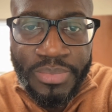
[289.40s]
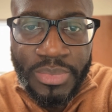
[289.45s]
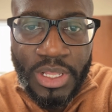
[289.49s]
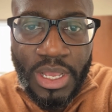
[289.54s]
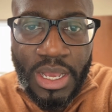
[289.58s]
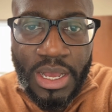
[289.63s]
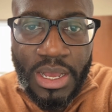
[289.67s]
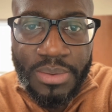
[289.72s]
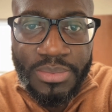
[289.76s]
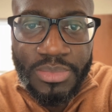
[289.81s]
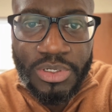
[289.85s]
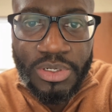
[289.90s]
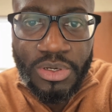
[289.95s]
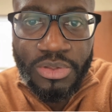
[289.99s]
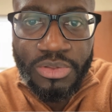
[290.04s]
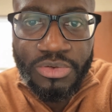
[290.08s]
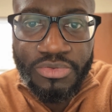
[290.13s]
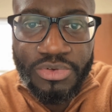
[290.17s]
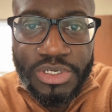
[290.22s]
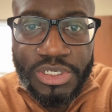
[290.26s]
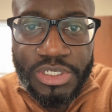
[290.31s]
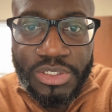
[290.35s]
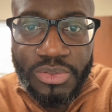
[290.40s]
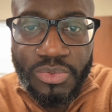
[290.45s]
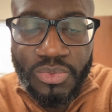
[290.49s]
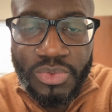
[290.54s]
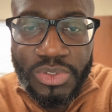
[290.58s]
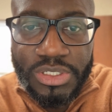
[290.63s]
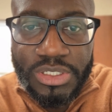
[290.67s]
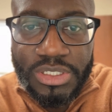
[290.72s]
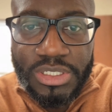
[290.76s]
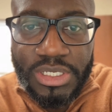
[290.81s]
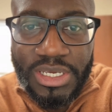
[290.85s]
Another reason we
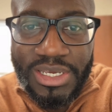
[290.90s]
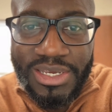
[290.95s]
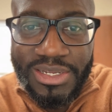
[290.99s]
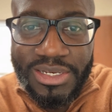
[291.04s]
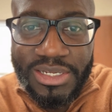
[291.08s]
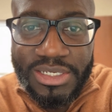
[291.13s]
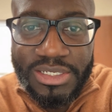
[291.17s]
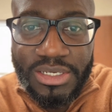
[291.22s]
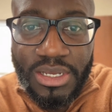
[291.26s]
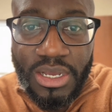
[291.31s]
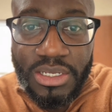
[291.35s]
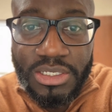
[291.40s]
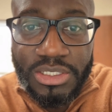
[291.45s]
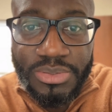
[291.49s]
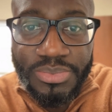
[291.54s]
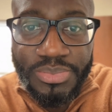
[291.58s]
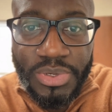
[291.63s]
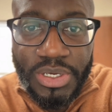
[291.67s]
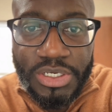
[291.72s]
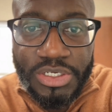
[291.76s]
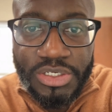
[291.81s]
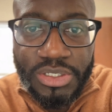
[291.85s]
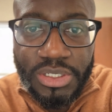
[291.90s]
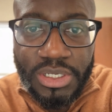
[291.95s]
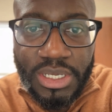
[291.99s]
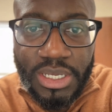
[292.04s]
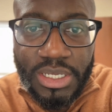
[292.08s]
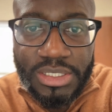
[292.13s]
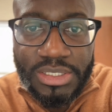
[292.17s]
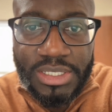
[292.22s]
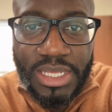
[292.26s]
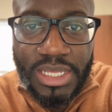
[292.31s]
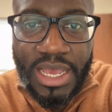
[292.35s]
see it is constipation.
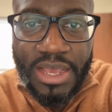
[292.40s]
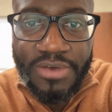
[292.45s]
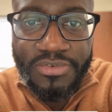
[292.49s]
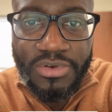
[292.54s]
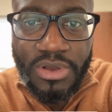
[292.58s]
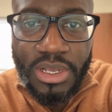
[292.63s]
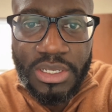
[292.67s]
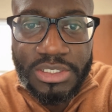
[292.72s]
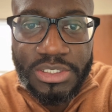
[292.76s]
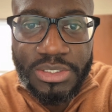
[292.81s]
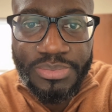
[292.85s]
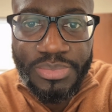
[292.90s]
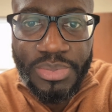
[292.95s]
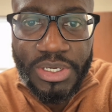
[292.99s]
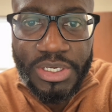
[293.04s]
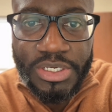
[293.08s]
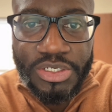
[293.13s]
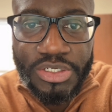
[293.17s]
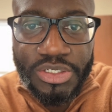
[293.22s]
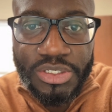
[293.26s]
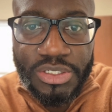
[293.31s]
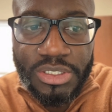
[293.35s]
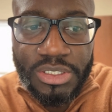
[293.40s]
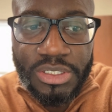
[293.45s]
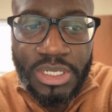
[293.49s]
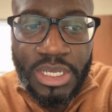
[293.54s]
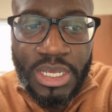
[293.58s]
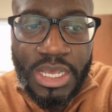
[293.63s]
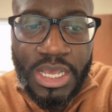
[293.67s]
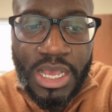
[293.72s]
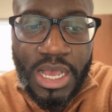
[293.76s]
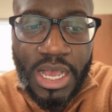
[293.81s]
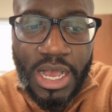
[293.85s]
Kids that have constipation,
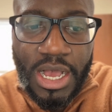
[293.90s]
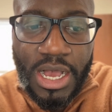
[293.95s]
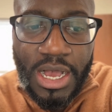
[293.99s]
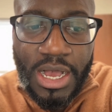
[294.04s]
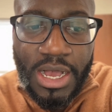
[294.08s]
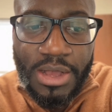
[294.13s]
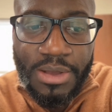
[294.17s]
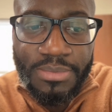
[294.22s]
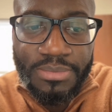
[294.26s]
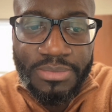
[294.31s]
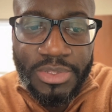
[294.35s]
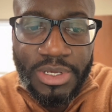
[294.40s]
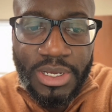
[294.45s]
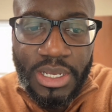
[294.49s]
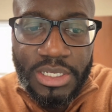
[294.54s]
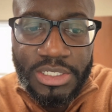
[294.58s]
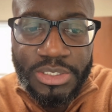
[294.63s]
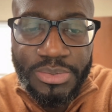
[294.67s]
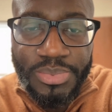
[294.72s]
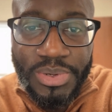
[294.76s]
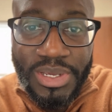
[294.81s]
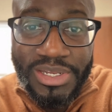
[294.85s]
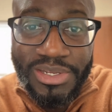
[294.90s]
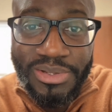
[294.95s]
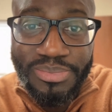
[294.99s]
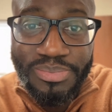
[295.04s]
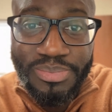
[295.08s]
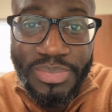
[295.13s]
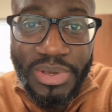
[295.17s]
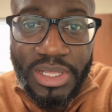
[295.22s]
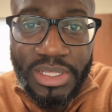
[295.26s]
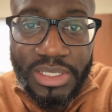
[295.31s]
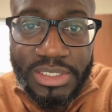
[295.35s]
the
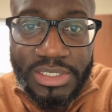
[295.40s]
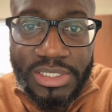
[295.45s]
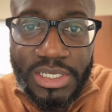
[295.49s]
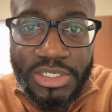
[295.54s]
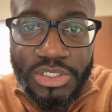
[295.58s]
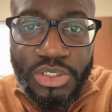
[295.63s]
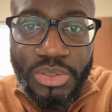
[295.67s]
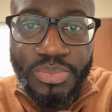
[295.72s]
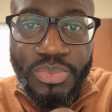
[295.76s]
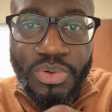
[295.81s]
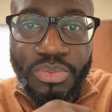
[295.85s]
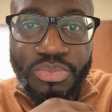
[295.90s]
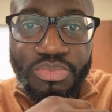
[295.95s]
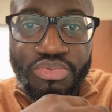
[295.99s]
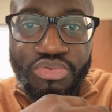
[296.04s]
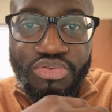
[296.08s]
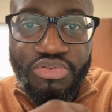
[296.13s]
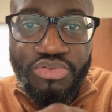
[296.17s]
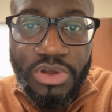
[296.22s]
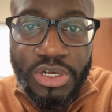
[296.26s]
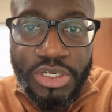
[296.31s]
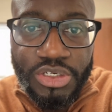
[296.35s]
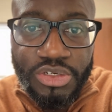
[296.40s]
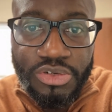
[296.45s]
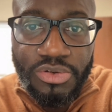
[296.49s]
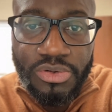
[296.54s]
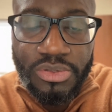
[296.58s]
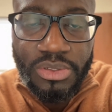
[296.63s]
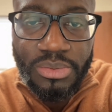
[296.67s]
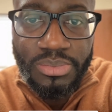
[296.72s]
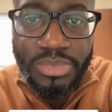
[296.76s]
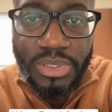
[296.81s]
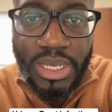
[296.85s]
constipated belly tends to put pressure
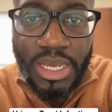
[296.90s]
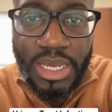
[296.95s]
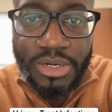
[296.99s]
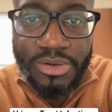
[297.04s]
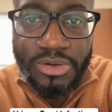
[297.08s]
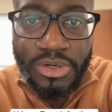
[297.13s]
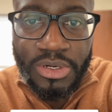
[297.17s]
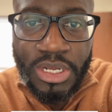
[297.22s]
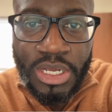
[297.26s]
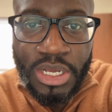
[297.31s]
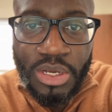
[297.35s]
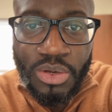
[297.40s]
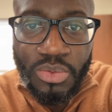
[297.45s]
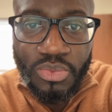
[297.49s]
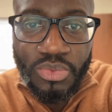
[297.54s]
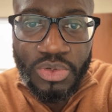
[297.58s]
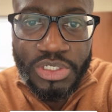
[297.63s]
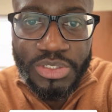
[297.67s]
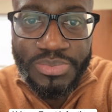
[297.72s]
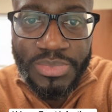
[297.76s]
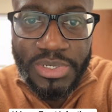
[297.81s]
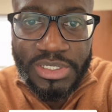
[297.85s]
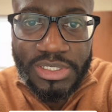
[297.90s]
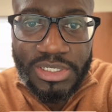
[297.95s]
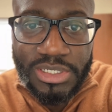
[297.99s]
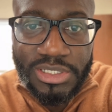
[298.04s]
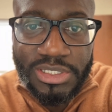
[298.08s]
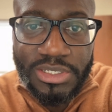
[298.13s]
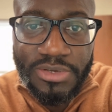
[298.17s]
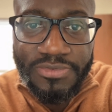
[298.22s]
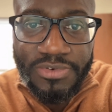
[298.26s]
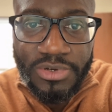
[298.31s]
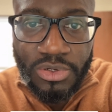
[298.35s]
on the bladder, which makes
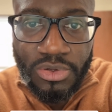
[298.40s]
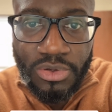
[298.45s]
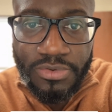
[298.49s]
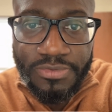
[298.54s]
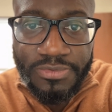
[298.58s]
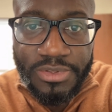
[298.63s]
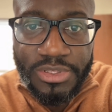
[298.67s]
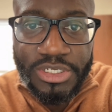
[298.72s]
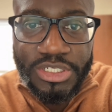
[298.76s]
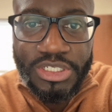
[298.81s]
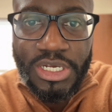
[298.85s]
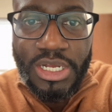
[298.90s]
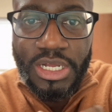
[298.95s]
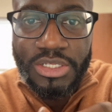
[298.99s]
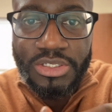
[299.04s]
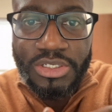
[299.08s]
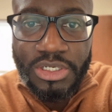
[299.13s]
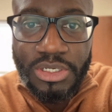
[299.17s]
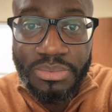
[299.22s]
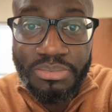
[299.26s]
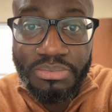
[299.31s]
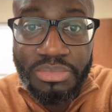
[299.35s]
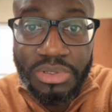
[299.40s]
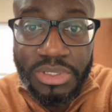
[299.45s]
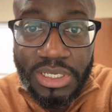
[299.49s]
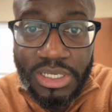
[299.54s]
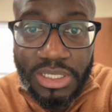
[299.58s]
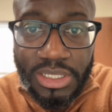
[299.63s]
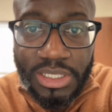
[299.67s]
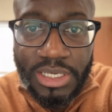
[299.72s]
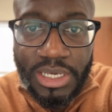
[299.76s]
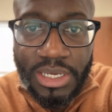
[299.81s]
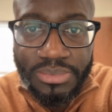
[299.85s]
it difficult for the child to
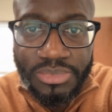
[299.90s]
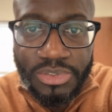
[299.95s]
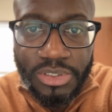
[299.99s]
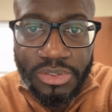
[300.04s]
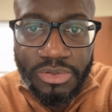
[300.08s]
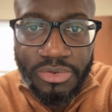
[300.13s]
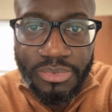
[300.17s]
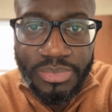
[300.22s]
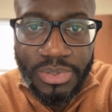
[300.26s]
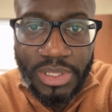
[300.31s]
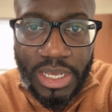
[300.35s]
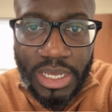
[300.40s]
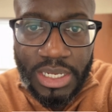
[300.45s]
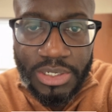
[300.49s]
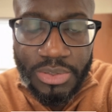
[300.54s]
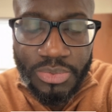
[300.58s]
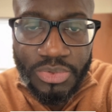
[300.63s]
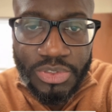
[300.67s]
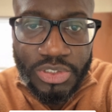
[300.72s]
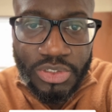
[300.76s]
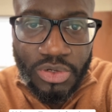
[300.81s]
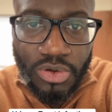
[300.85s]
completely empty their bladder, which